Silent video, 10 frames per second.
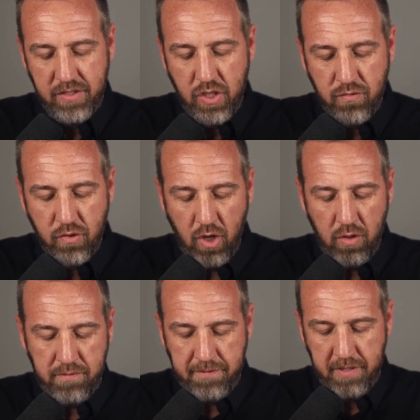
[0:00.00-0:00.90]
So you've
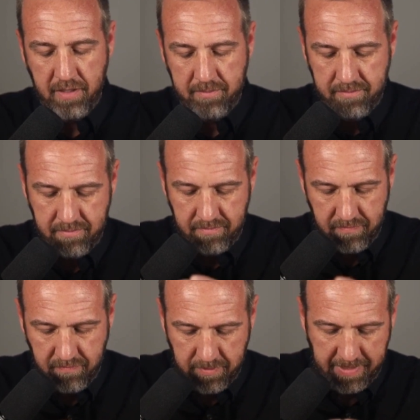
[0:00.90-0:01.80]
grown from
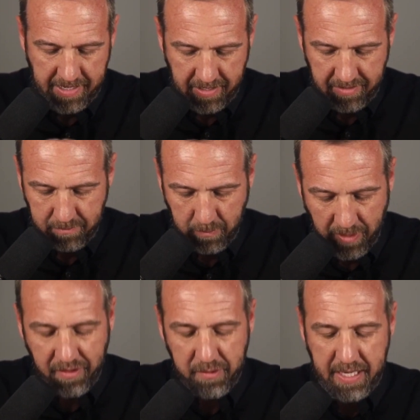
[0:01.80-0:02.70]

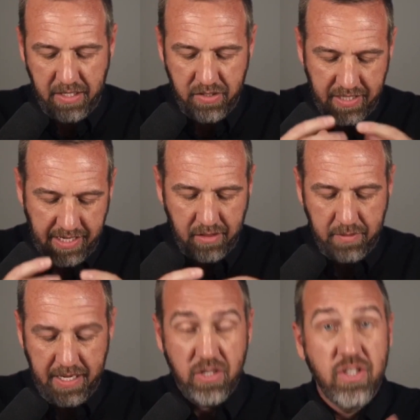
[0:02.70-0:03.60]
one location, 8
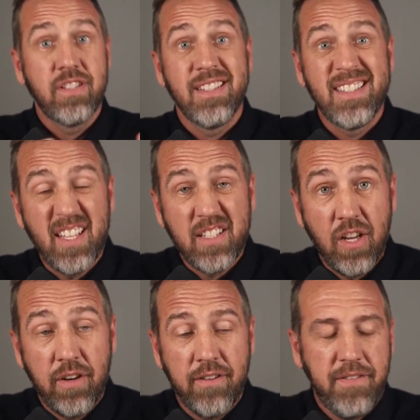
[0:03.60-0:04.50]
locations to
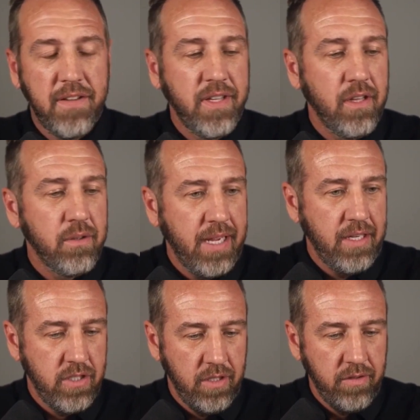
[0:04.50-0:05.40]
650
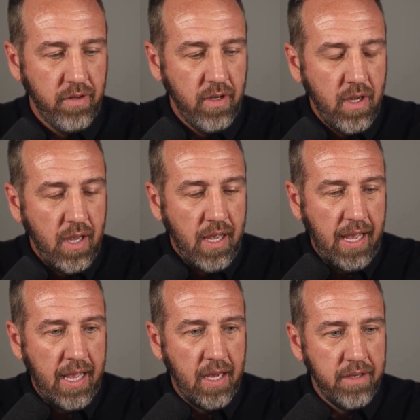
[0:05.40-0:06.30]
locations.
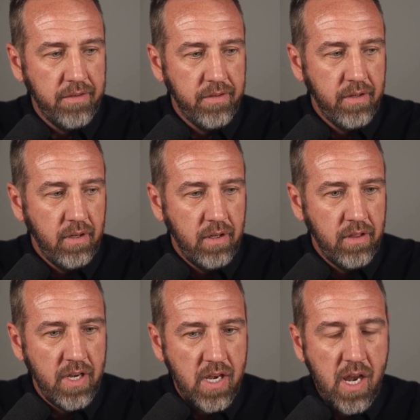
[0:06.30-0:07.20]
And
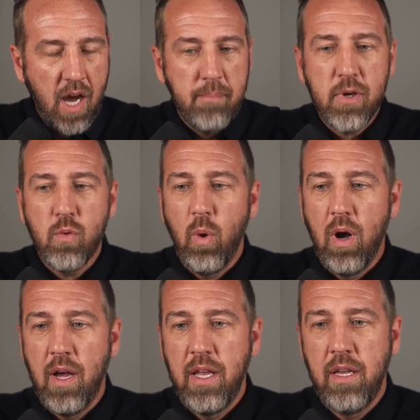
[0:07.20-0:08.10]
the number
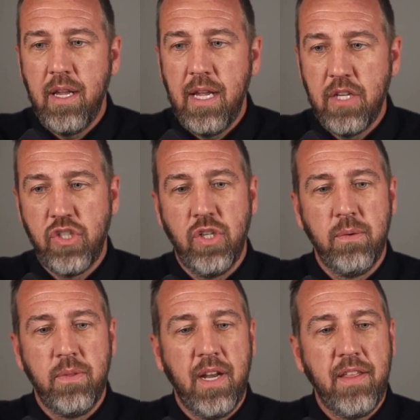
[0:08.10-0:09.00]
one
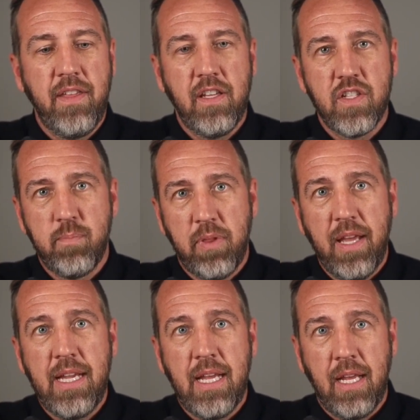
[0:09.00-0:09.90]
issue that I think is
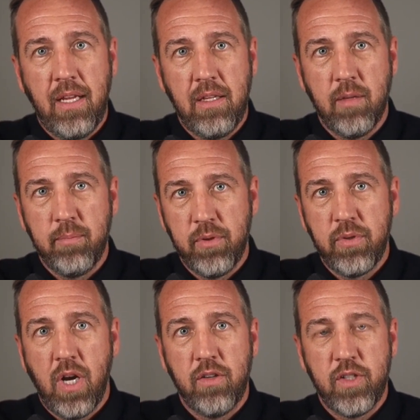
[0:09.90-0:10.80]
plaguing the
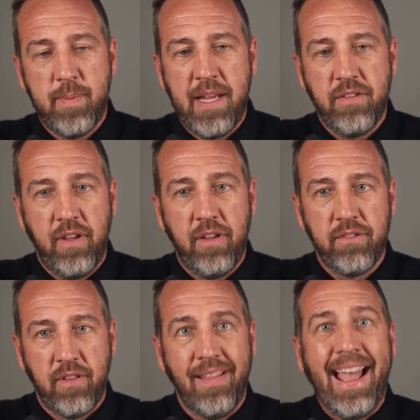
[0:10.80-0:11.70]
blue collar space
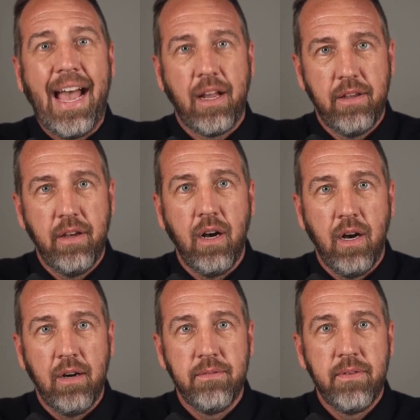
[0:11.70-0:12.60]
is lack
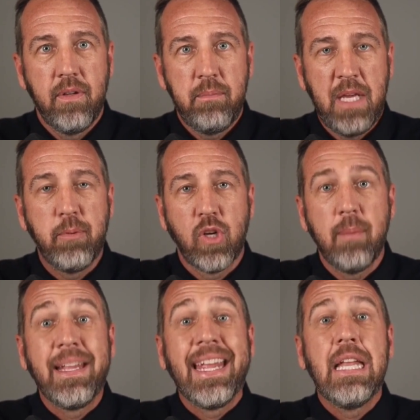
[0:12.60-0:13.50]
of people
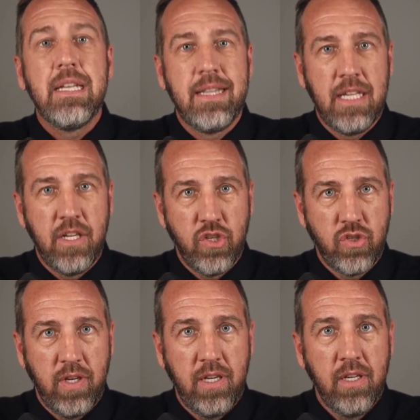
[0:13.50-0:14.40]
coming into the
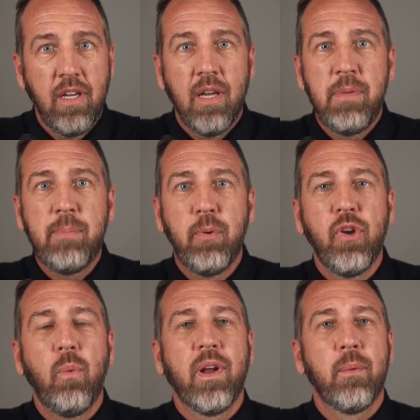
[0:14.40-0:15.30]
industry. People
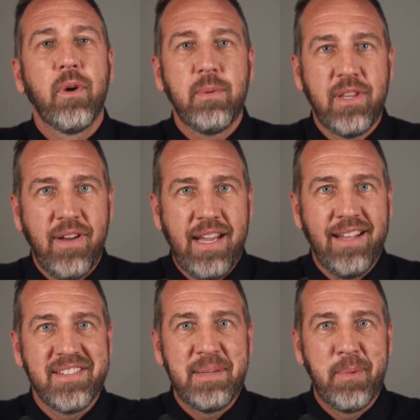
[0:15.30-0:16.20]
don't want to work with their
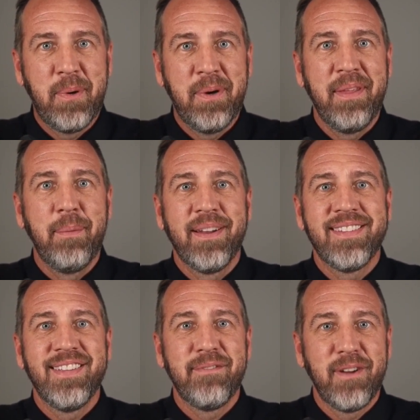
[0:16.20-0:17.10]
hands anymore. They want to
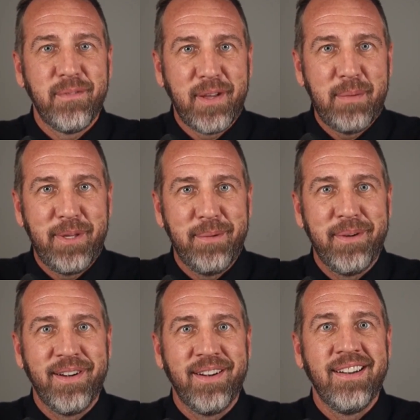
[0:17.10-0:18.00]
sit in front of a
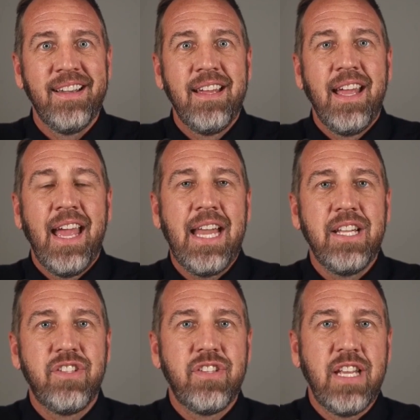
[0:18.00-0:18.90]
computer. And
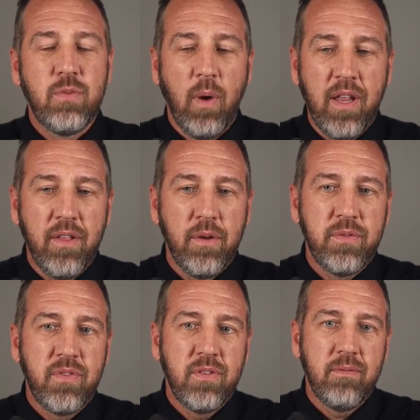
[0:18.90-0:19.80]
it's one of
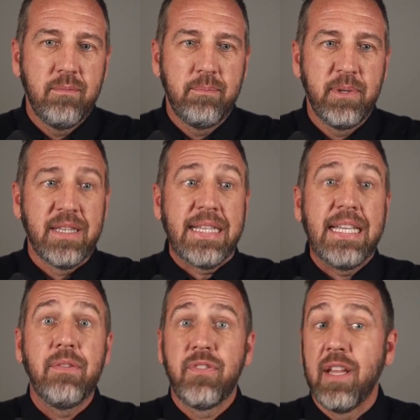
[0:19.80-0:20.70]
those
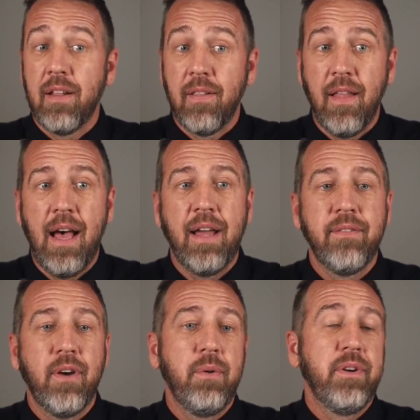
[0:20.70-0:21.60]
beliefs that a lot
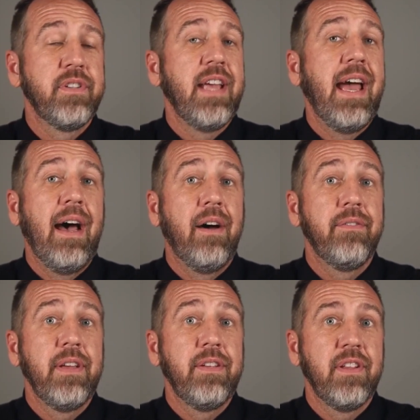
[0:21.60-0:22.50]
of owners have
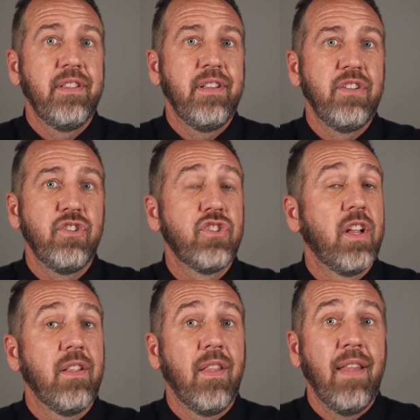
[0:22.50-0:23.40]
is that there's just
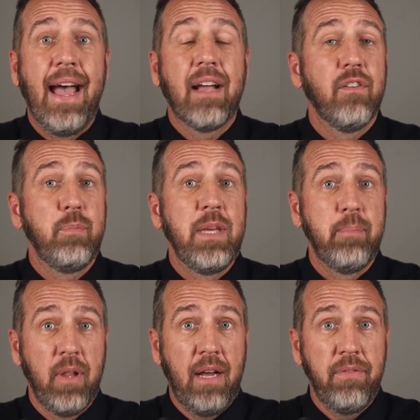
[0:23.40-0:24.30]
a lack of
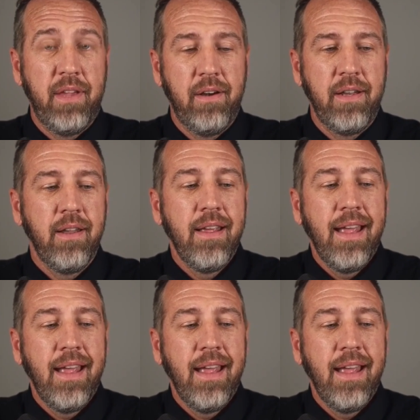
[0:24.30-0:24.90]
people out there. And